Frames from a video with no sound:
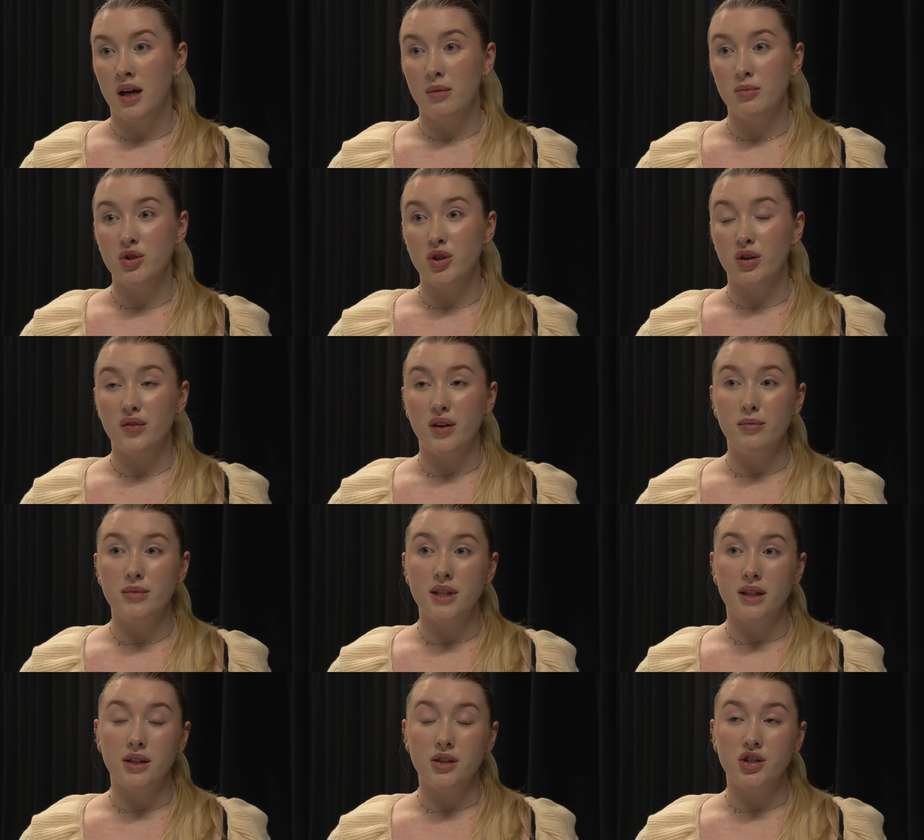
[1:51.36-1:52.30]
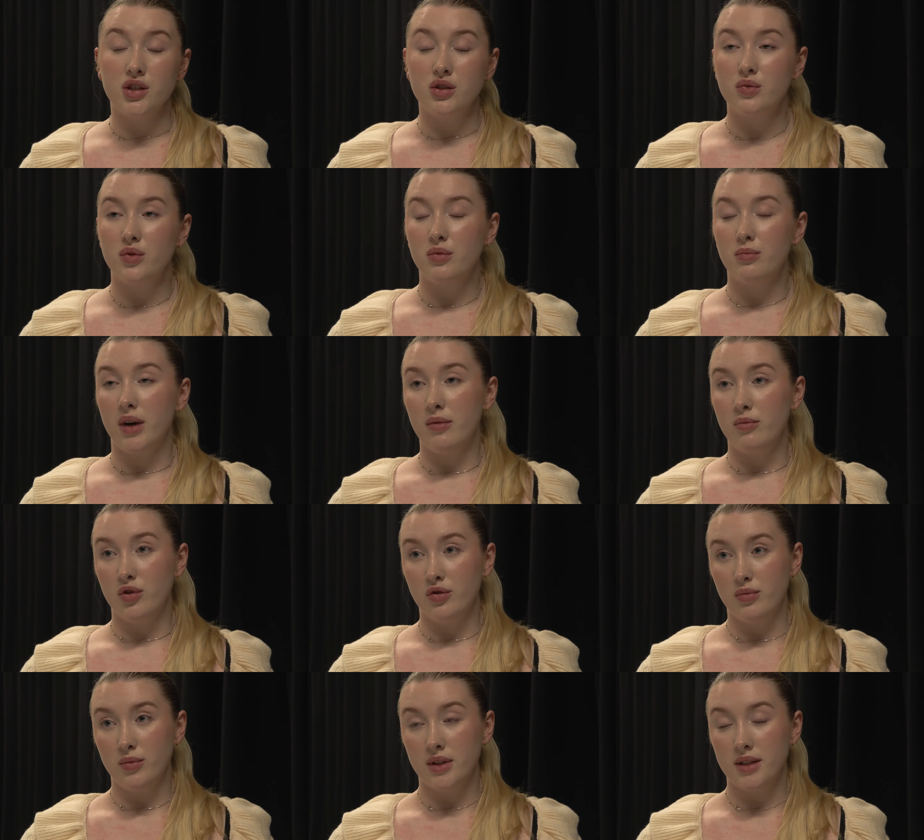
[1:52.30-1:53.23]
I'm sure if I'm diligent with my
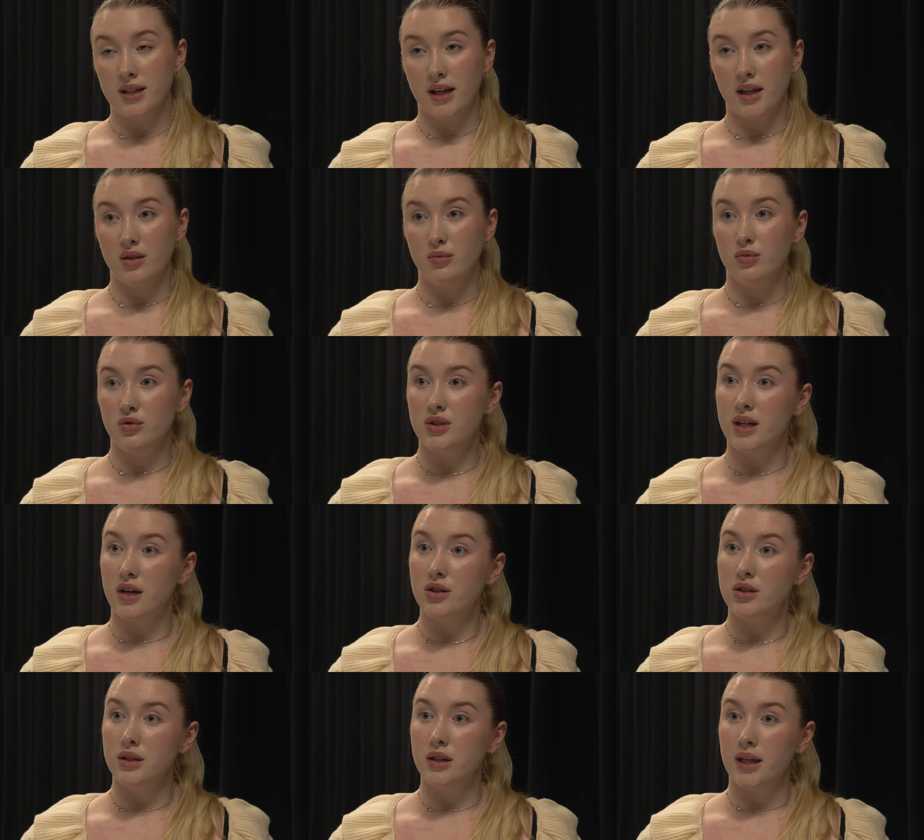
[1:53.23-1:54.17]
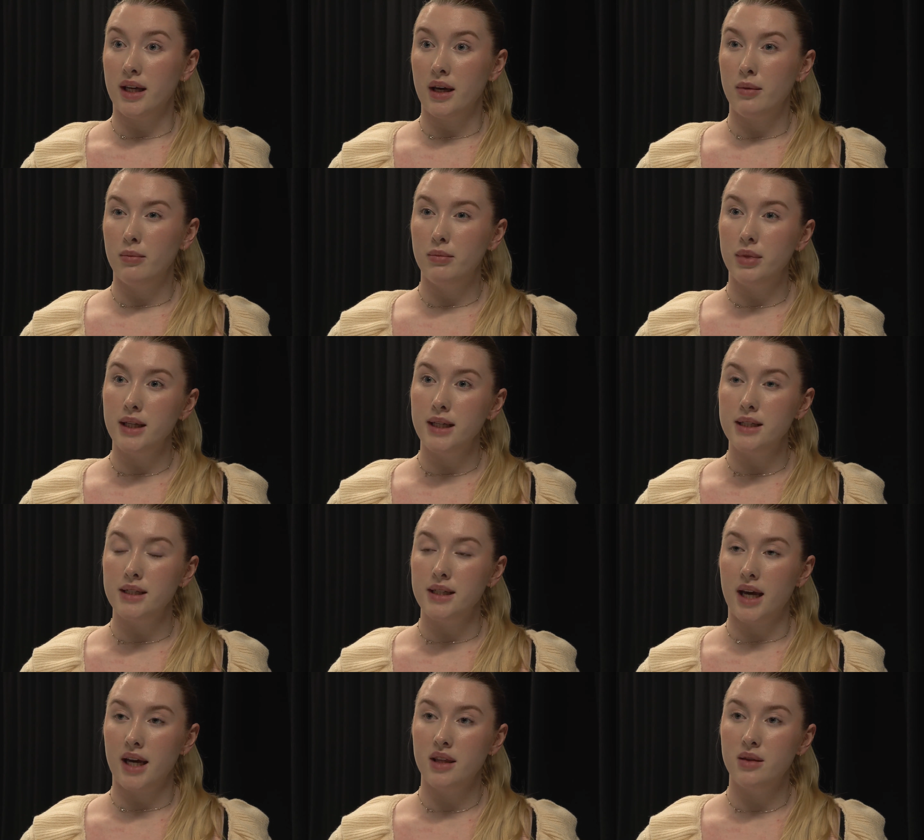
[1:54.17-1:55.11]
movements, I could most certainly bleed
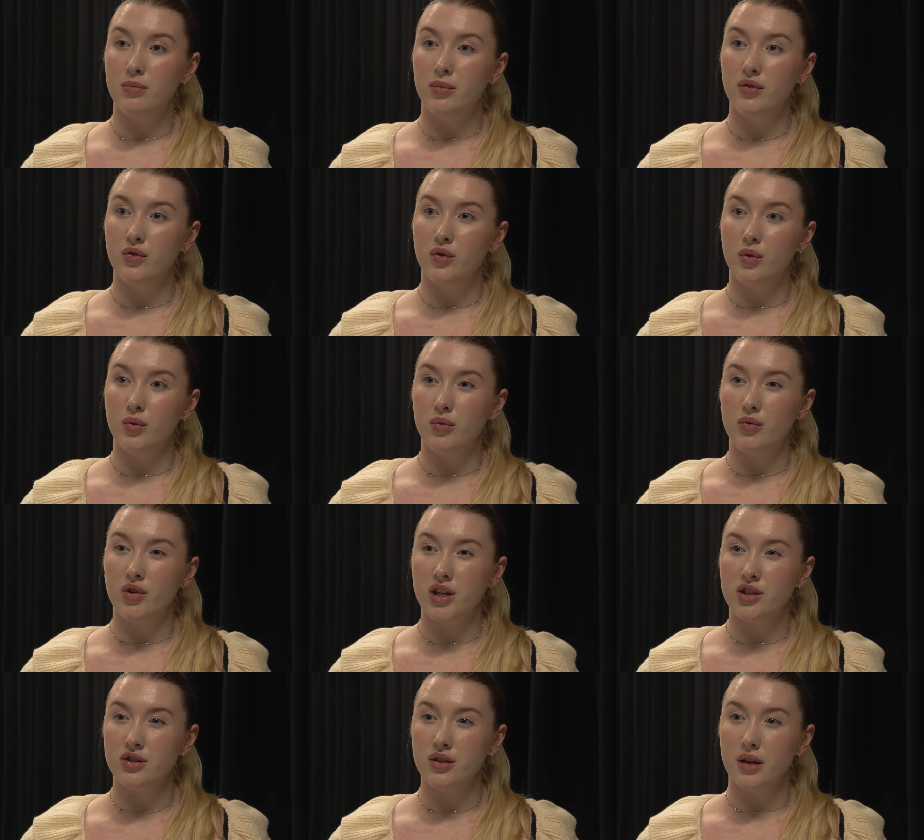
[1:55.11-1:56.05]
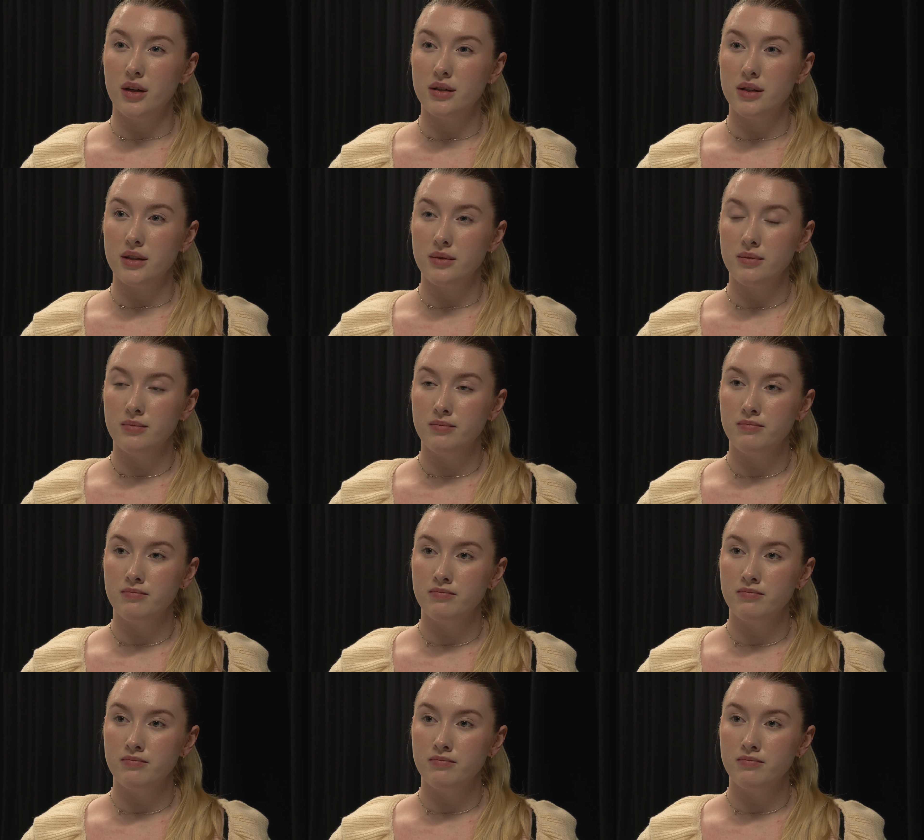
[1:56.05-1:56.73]
to death before we reach London.